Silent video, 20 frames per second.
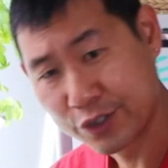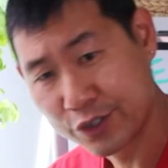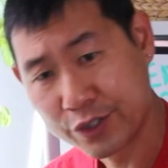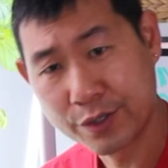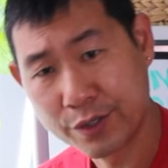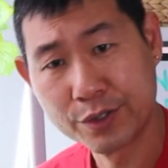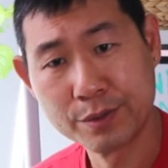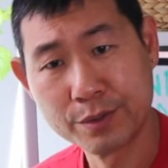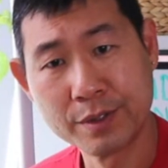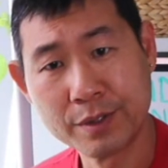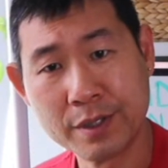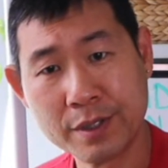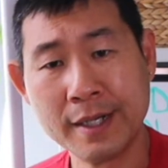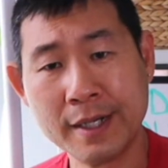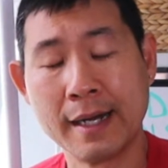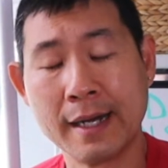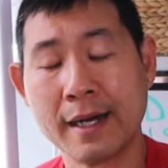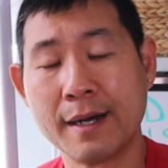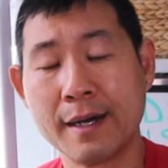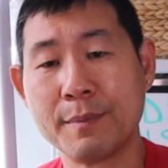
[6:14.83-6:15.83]
how much
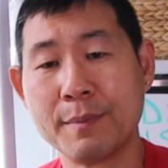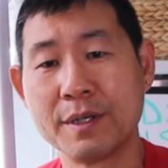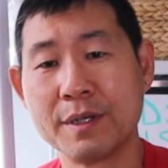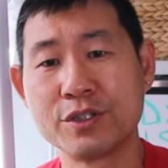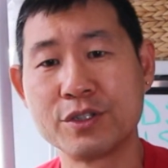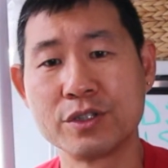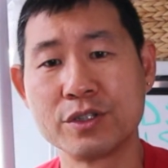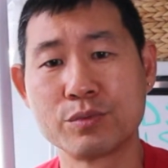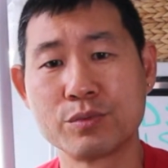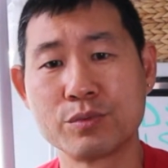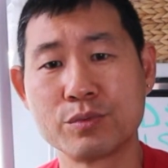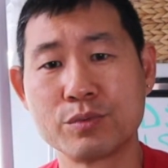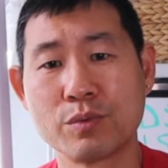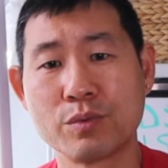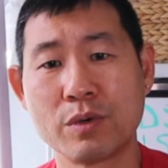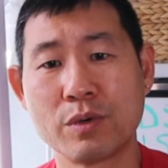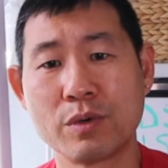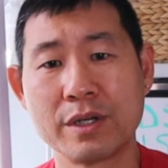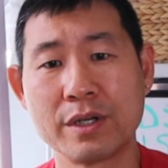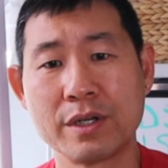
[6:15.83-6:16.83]
water is in there, but I
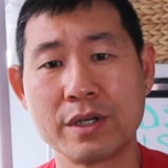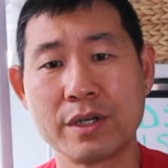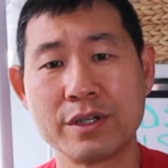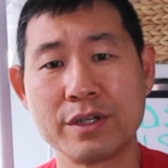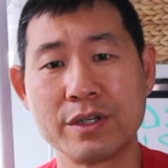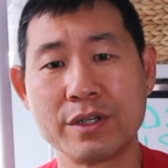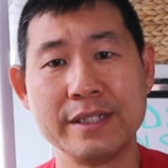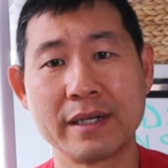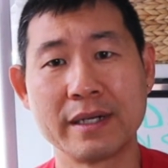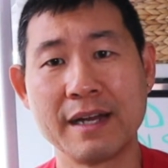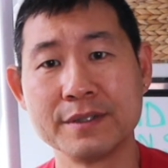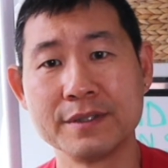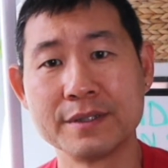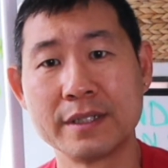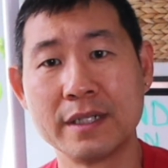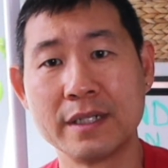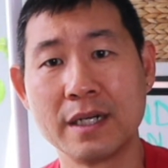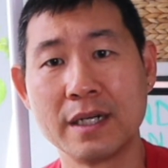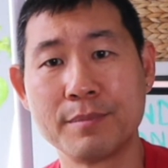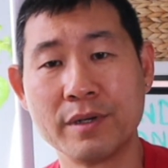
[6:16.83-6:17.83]
haven't filled it up or anything
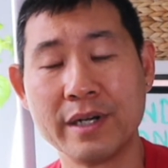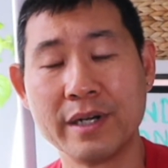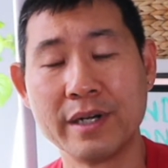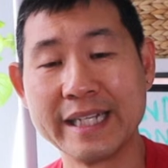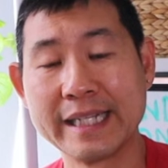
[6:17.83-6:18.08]
like that